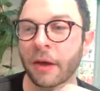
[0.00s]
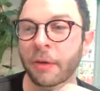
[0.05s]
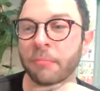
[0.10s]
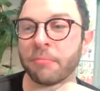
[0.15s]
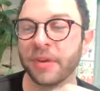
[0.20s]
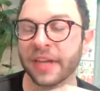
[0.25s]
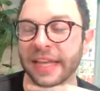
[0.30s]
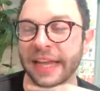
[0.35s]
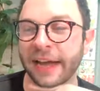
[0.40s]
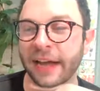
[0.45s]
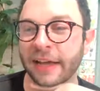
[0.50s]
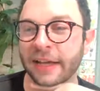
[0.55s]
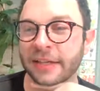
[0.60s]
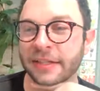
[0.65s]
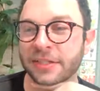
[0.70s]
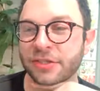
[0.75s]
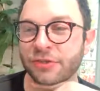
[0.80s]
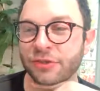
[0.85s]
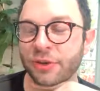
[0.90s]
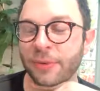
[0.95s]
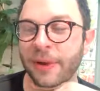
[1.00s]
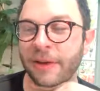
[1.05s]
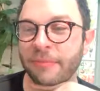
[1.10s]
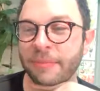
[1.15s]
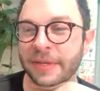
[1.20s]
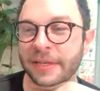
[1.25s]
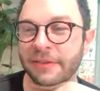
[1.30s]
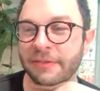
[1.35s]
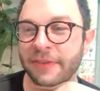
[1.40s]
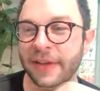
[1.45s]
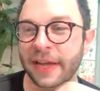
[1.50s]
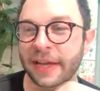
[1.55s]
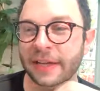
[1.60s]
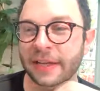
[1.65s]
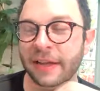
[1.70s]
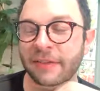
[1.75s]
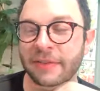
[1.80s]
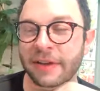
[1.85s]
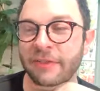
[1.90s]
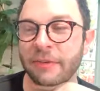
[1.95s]
But yeah, it's true. I've been to
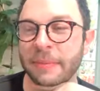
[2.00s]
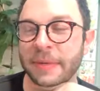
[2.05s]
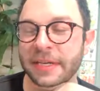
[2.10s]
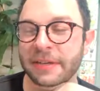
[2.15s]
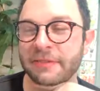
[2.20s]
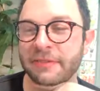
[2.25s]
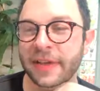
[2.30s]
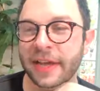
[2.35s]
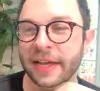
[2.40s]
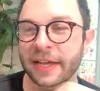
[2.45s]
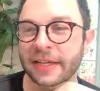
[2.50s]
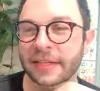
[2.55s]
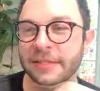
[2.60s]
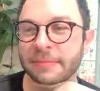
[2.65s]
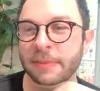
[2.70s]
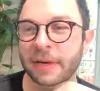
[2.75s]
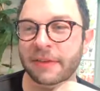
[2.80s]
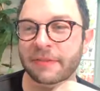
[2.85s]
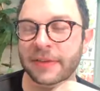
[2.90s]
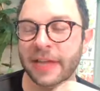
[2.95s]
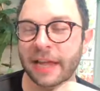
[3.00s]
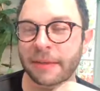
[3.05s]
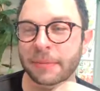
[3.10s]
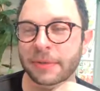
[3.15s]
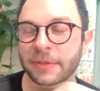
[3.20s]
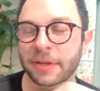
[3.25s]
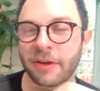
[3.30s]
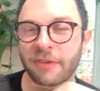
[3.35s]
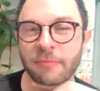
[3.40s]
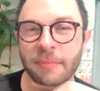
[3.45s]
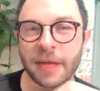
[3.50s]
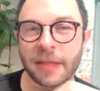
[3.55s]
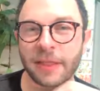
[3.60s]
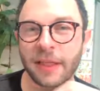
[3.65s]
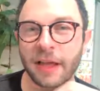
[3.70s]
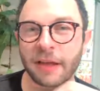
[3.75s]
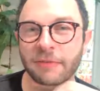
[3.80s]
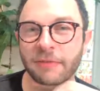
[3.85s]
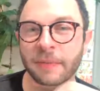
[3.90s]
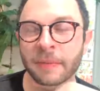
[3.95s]
Vegas. I've never been to Vegas, but I've gambled all my
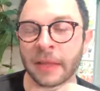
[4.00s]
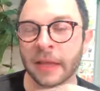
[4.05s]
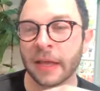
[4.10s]
life.